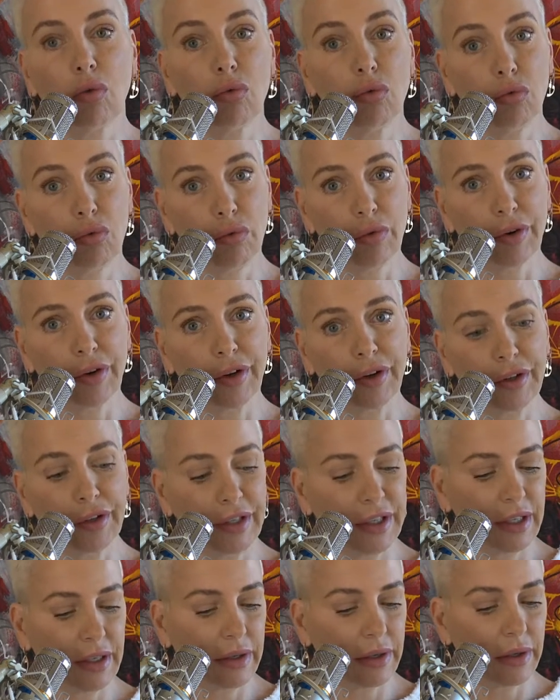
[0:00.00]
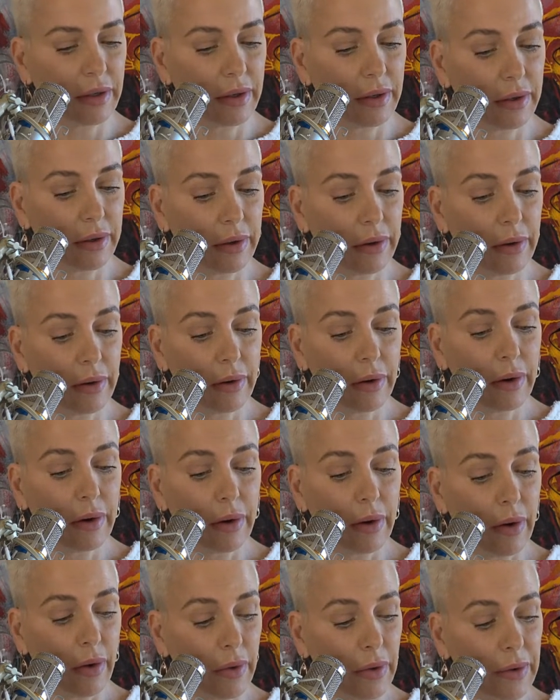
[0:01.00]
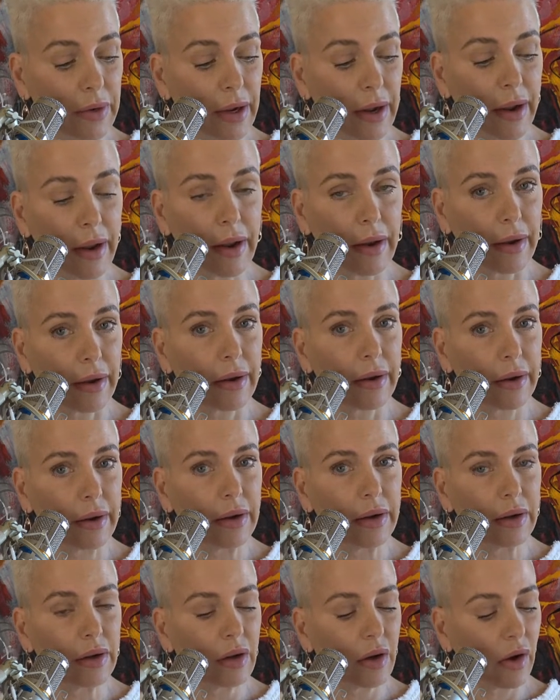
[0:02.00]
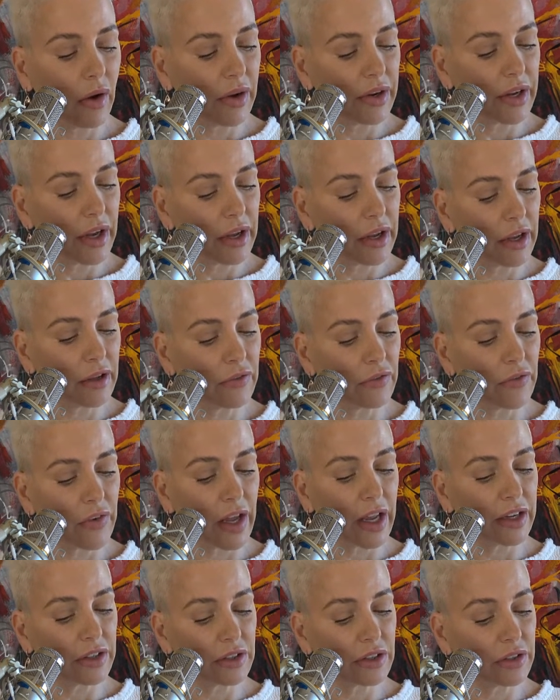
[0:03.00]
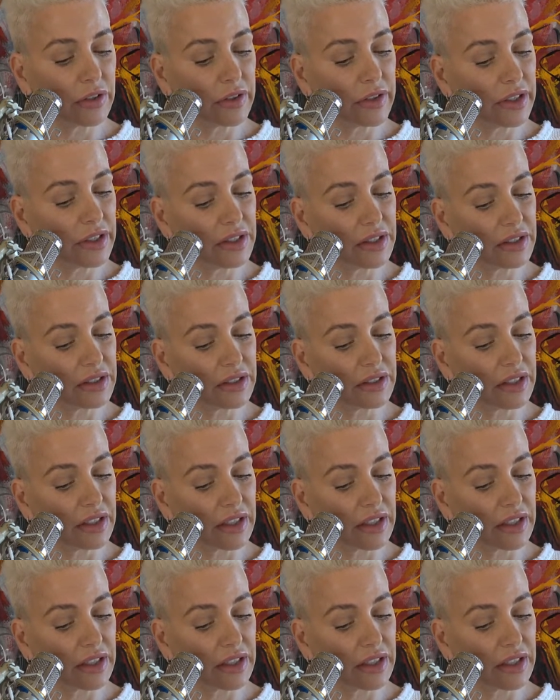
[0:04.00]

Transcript: Really? Oh yeah. In fact, there is